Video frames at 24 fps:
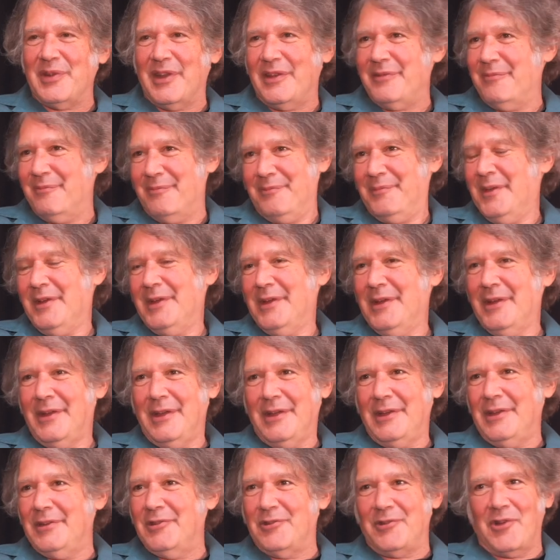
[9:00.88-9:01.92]
and then
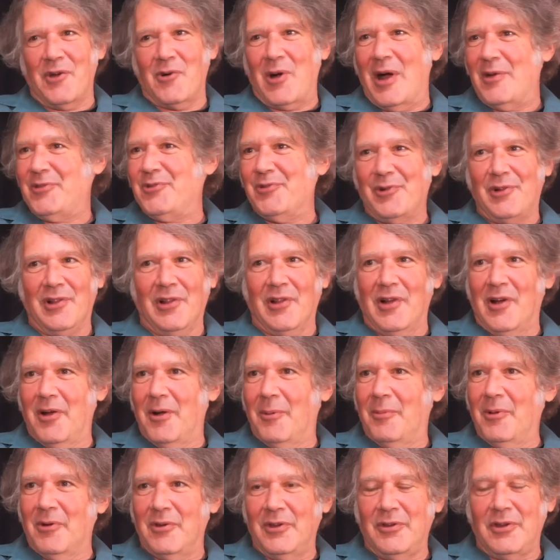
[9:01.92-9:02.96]
you go out to a
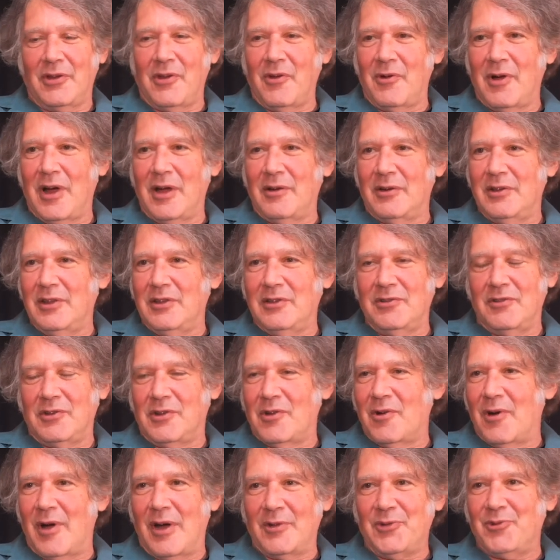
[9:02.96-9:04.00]
club or you go out you
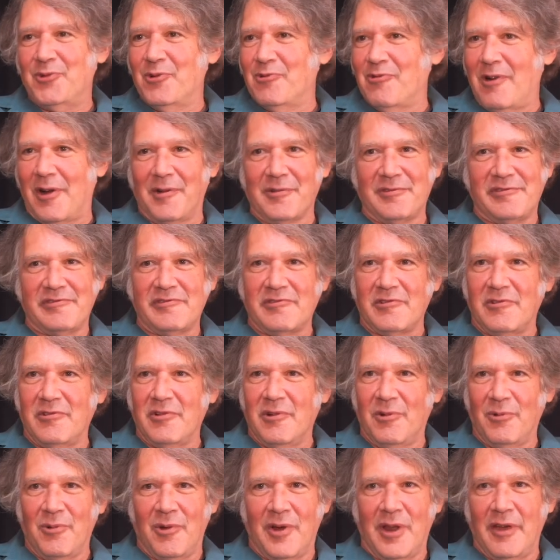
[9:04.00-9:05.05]
go out to a record store
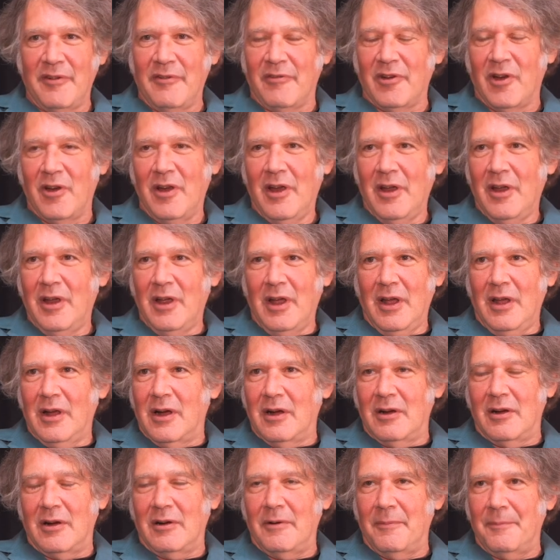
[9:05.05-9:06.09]
or whatever.
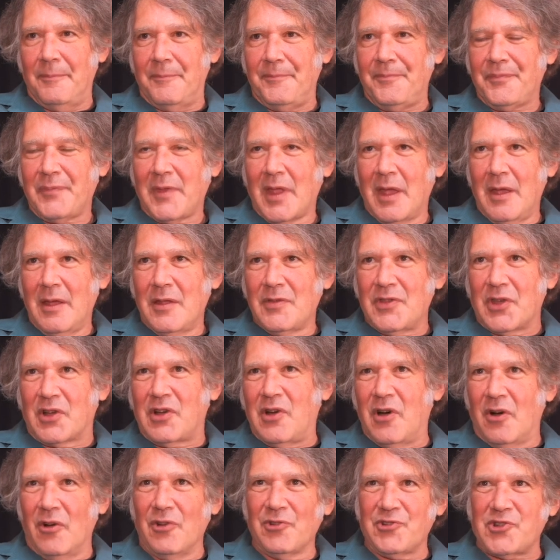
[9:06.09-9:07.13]
Um, the
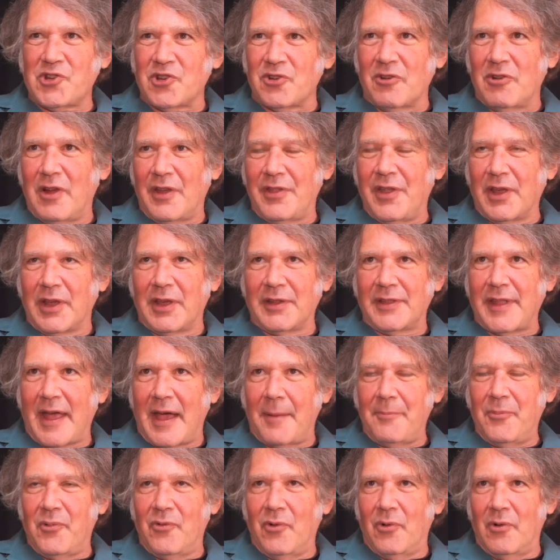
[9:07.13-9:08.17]
culture, I think, at
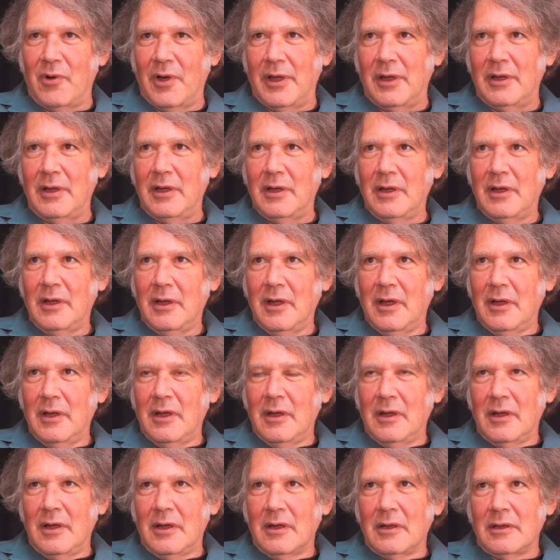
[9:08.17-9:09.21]
that point
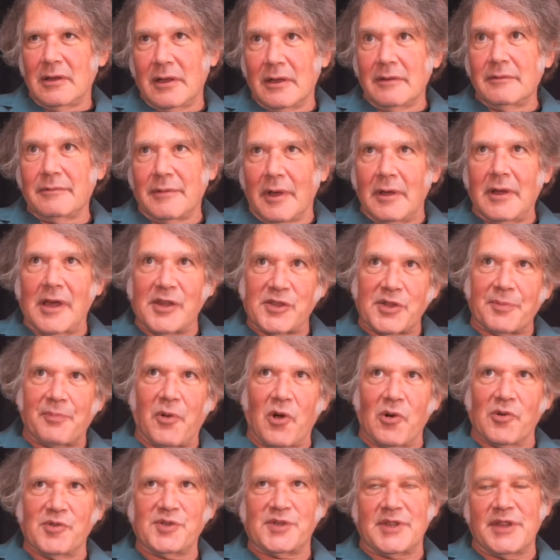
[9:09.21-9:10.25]
as
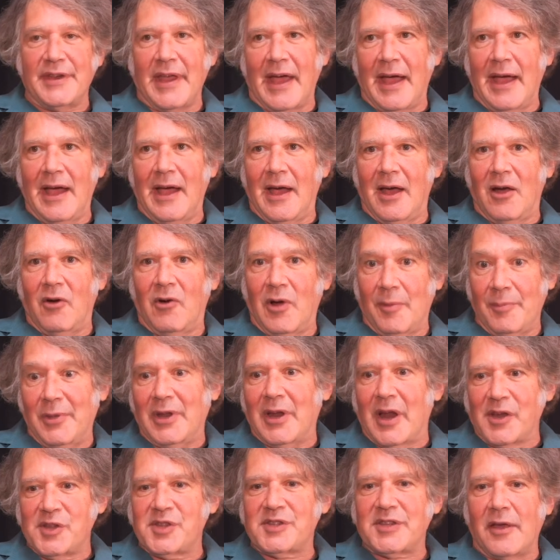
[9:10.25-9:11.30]
opposed to now, I
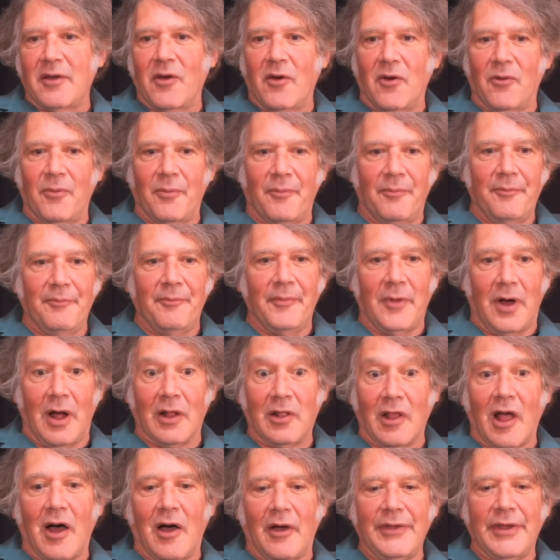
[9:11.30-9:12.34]
mean, I stay home a
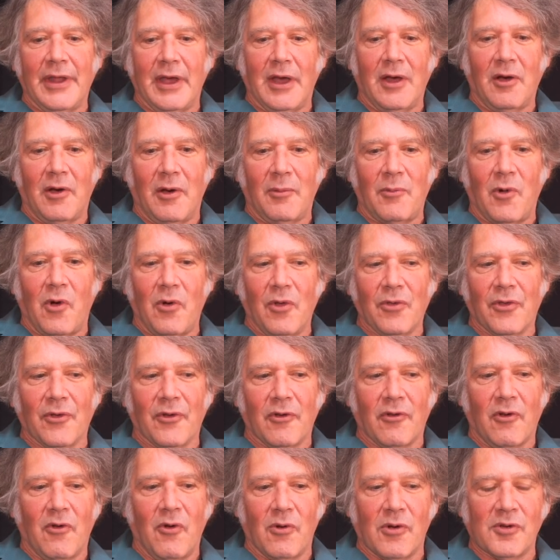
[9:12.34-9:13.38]
lot now. I'm
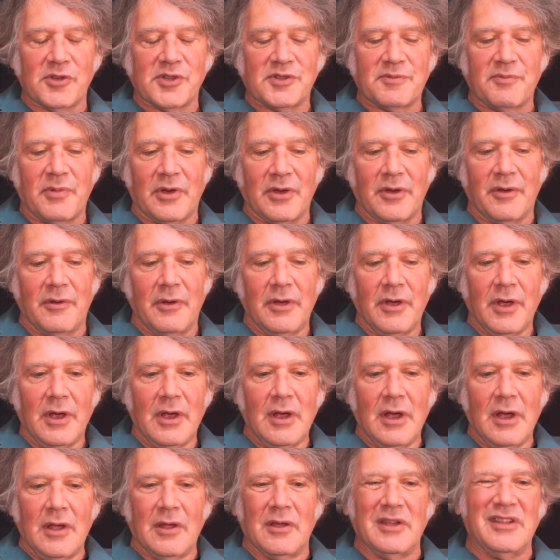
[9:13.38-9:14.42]
older, of course, but
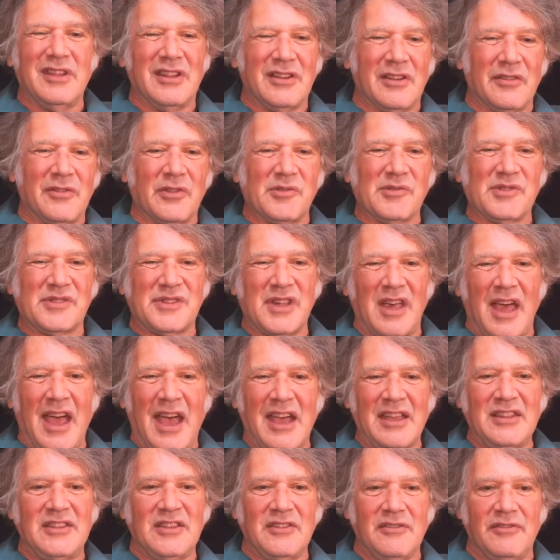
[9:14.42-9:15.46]
you know, there's
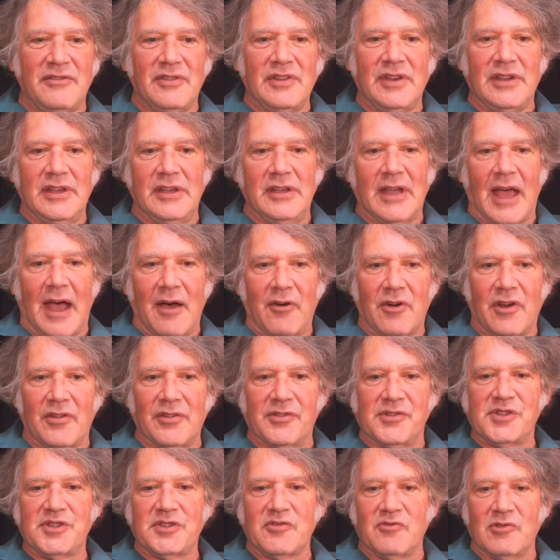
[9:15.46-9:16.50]
activity out
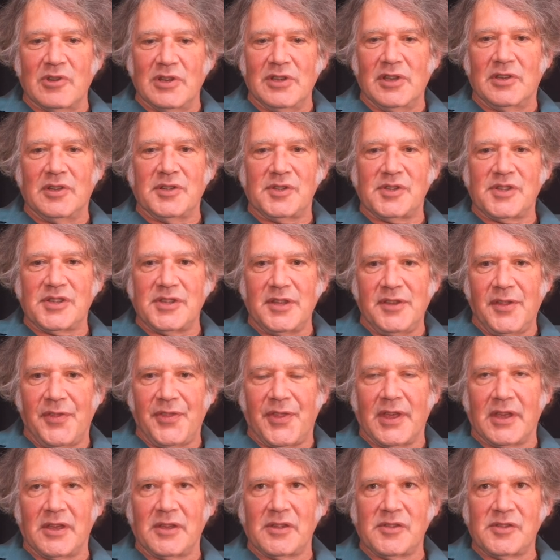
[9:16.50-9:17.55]
on the street. You could see
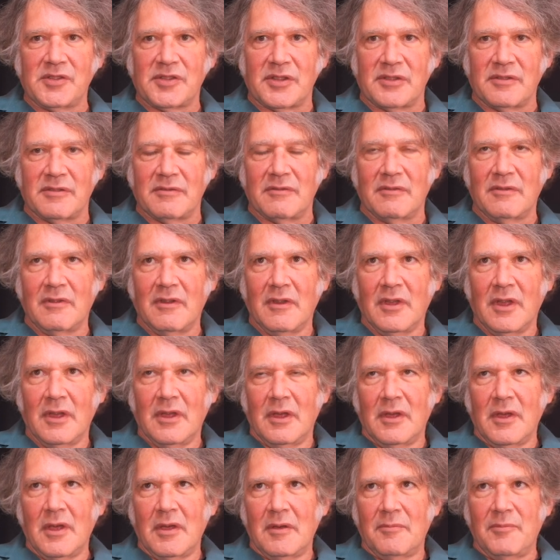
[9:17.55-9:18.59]
things, and
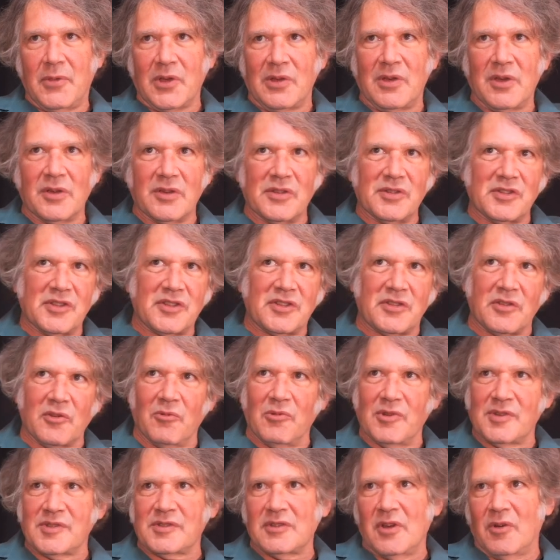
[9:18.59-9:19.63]
because there
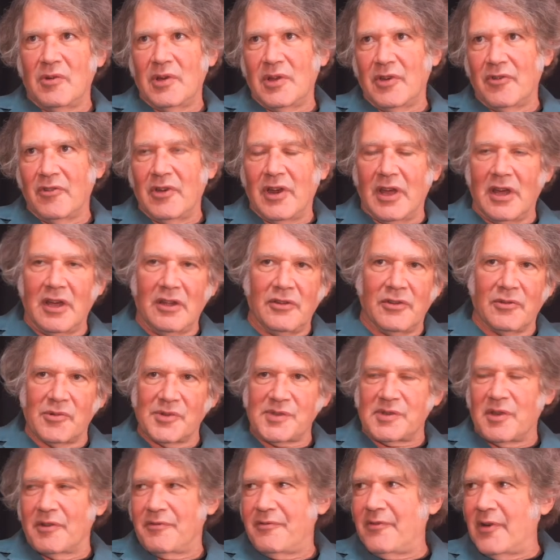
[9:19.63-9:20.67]
was no internet and there
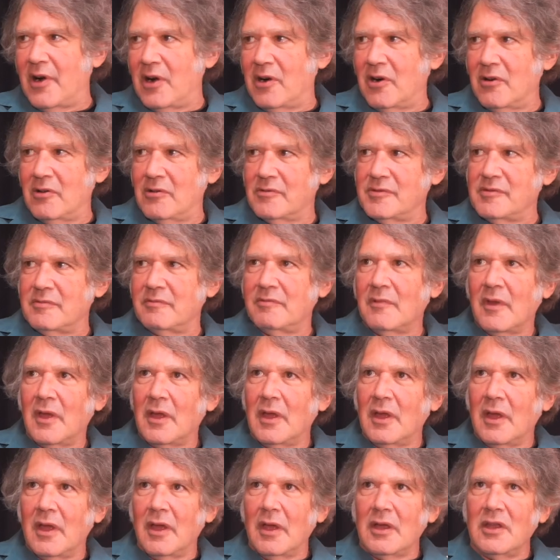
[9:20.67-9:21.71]
was no phone,
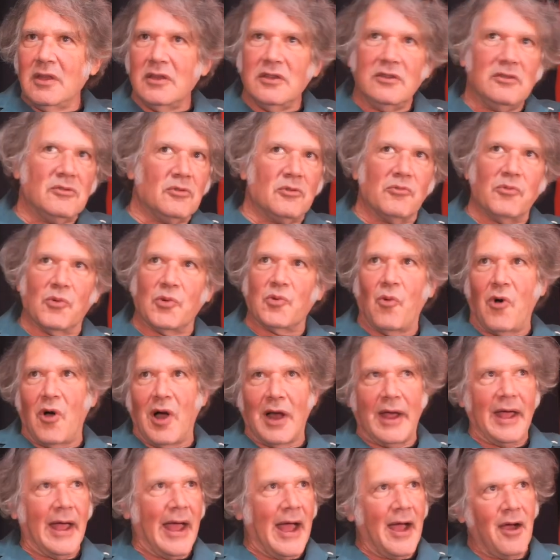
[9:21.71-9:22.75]
you would
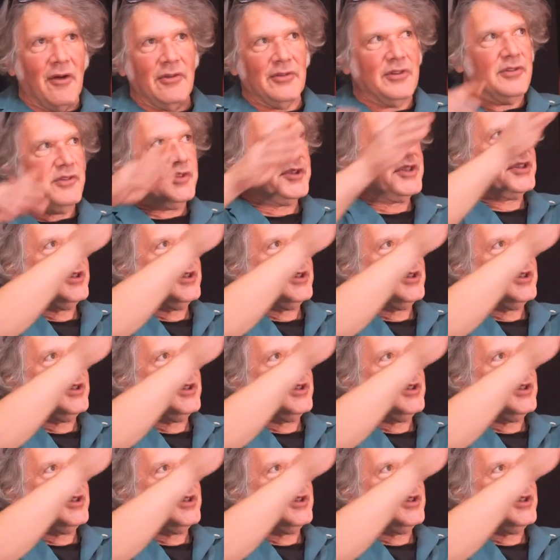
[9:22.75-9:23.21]
walk out and you'd